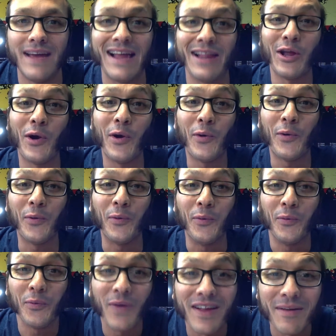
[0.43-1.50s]
Hello,
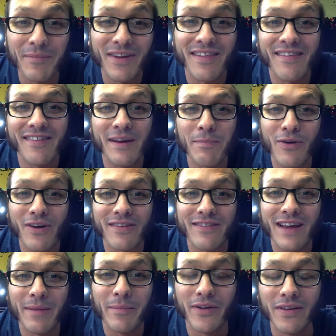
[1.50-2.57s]
welcome to the CIPRÉS
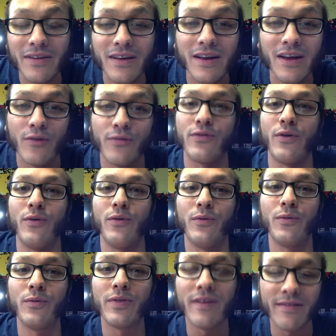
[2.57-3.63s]
table.
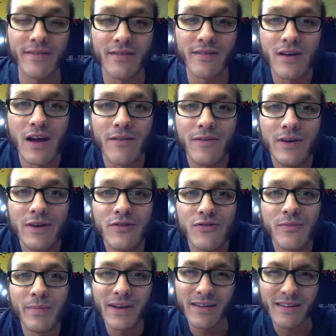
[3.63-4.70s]
So this is a coffee you
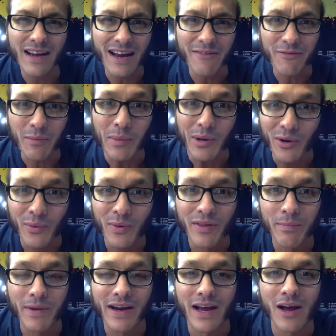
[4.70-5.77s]
should be kind of familiar with
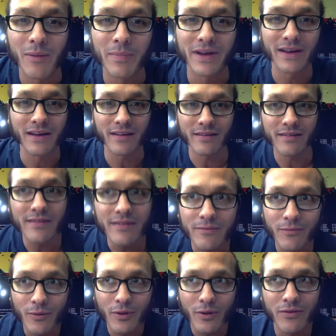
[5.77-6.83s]
by now because
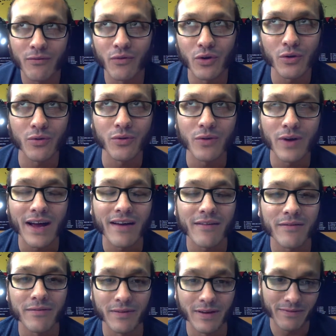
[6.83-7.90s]
for those of you who have
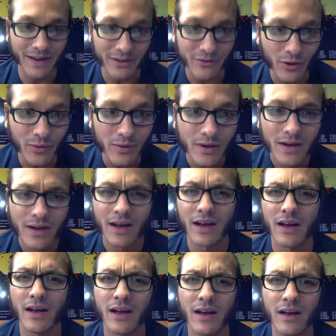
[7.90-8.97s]
a Fedco,
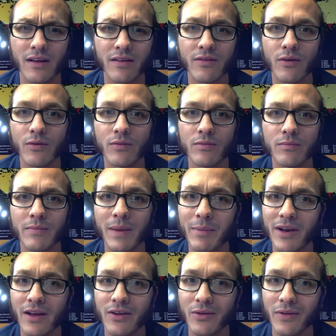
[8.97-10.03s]
so maybe
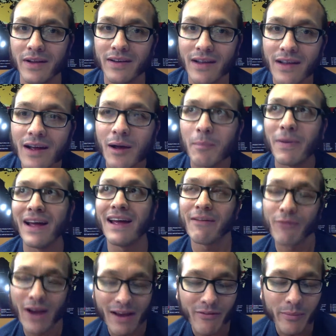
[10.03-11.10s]
not you, Linda, but
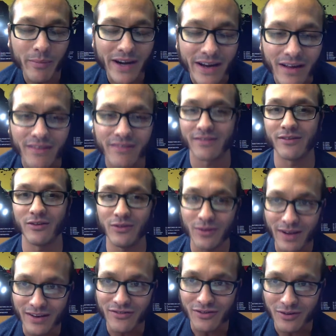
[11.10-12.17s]
for everybody else, you
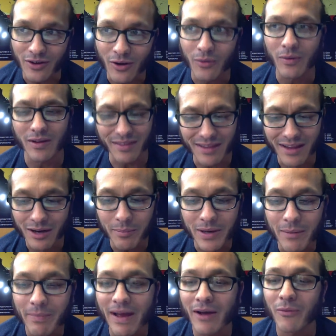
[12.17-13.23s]
guys should know a little bit
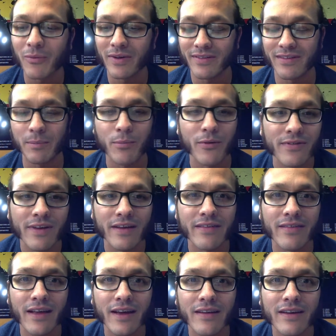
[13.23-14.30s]
about what CIPRÉS
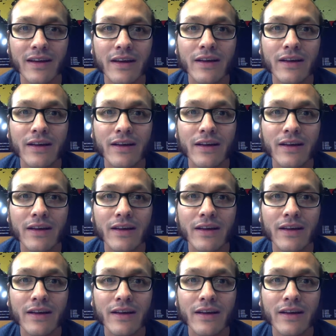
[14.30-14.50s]
tastes like.